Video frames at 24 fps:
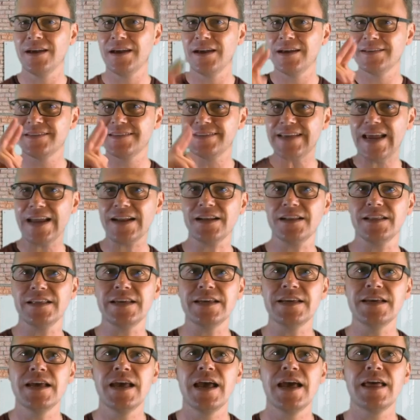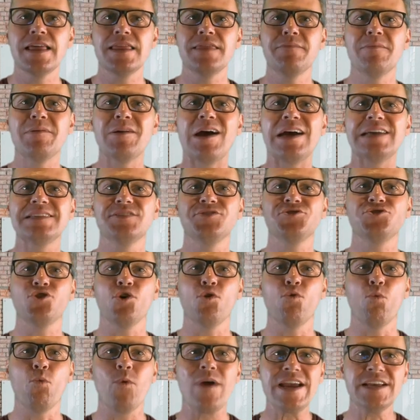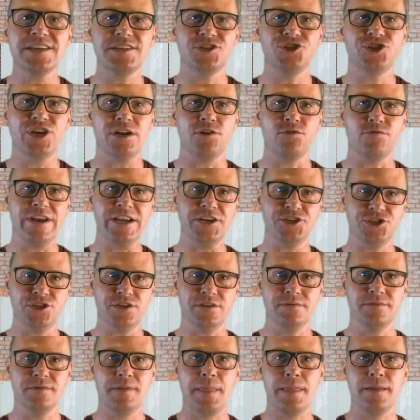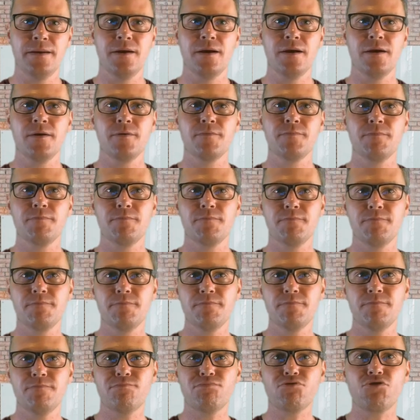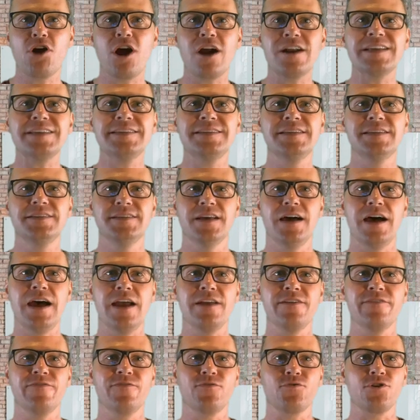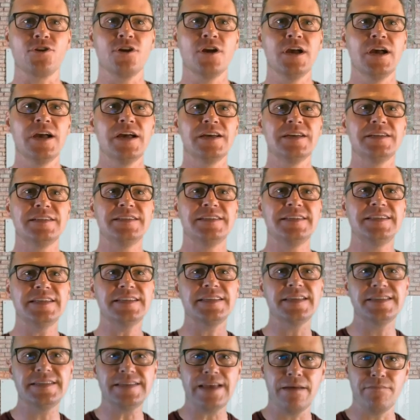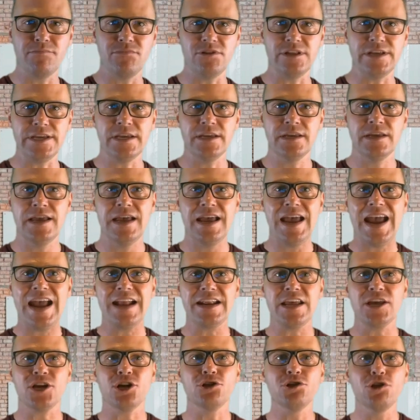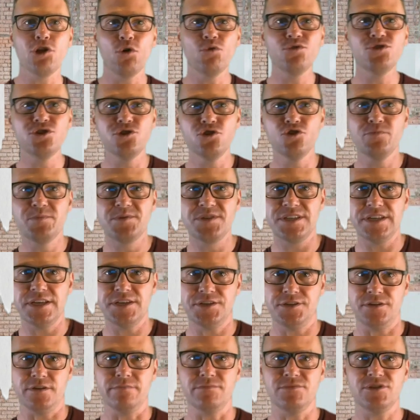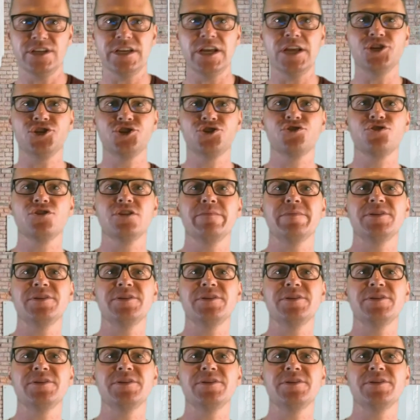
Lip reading: Secondly, minimizes the waste generation. Products designed for disassembly and a closed-loop systems ensure the